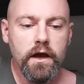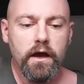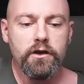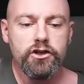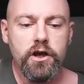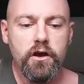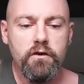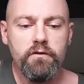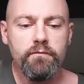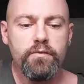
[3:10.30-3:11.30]
A
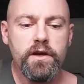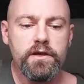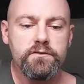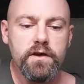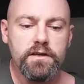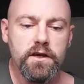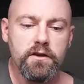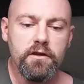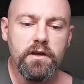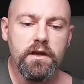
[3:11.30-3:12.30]
shower of bricks rained
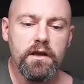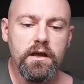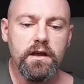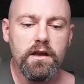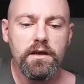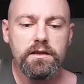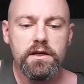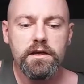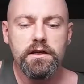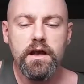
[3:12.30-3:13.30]
down on me, I
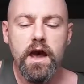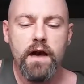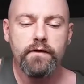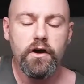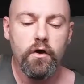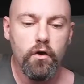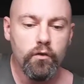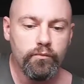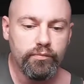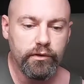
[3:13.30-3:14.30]
didn't have a
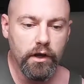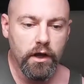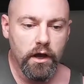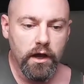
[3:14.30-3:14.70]
hope.